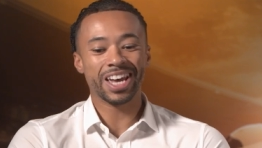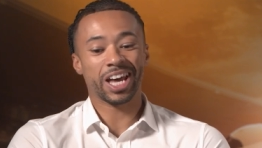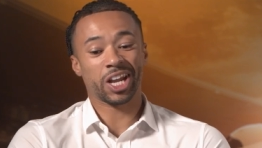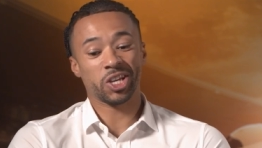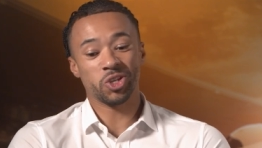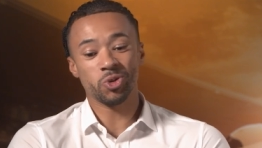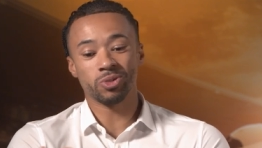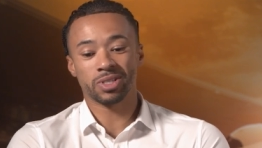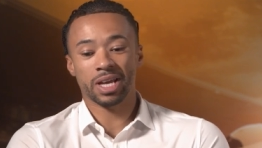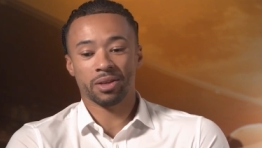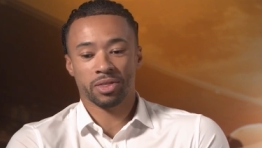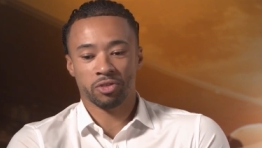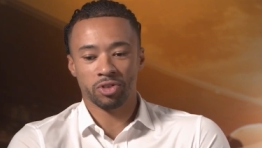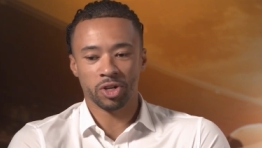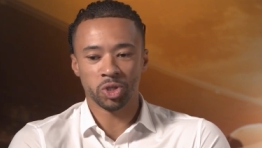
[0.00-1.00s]
I used
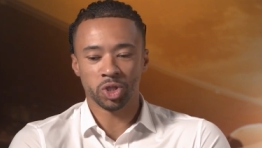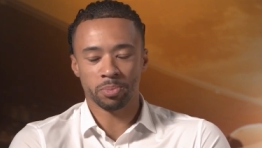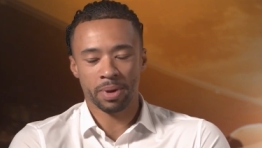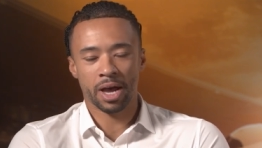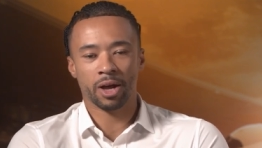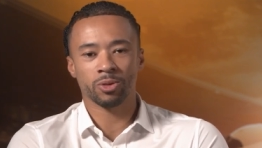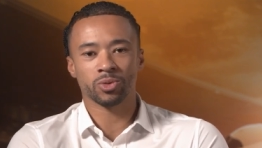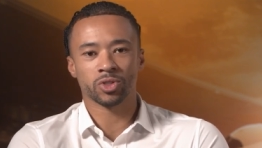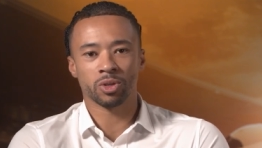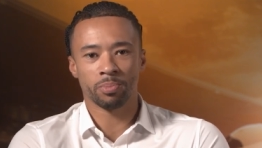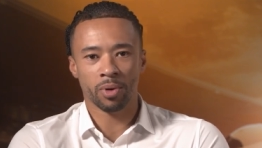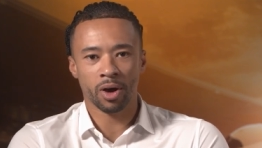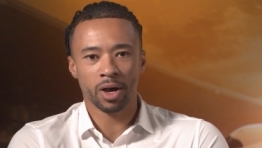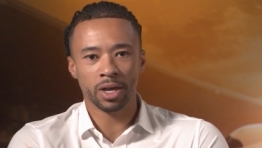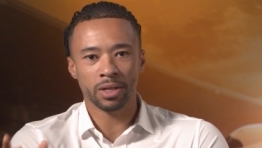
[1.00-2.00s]
that three hundred pounds to
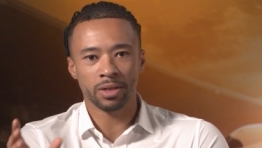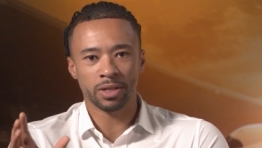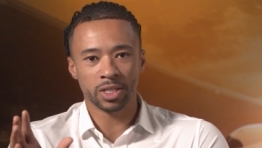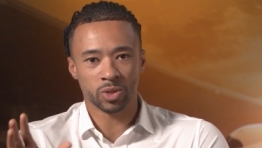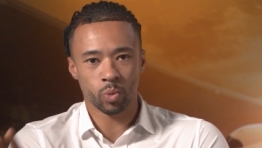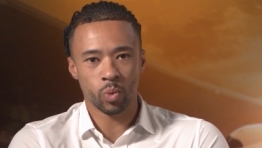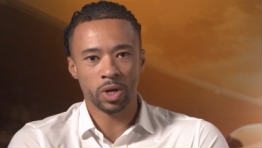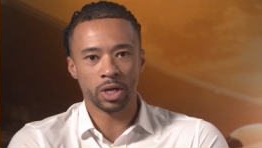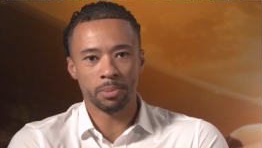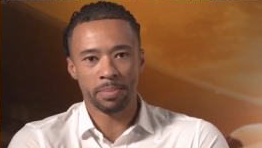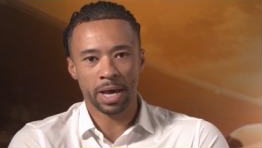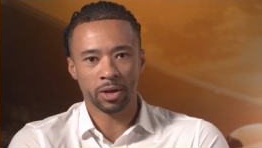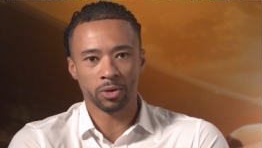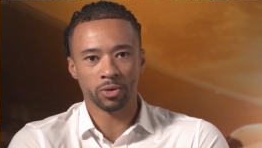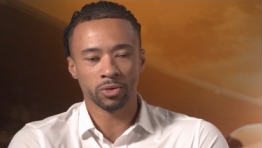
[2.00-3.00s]
buy this wheel and
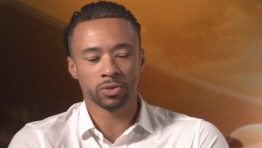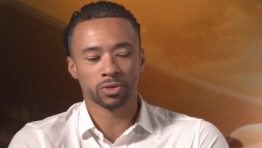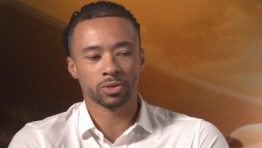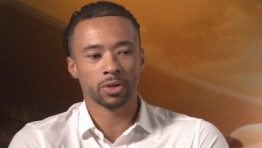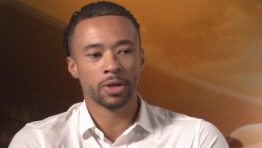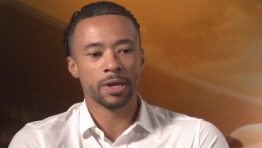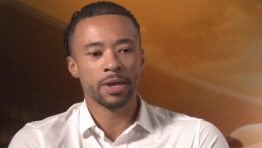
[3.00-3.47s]
pedals,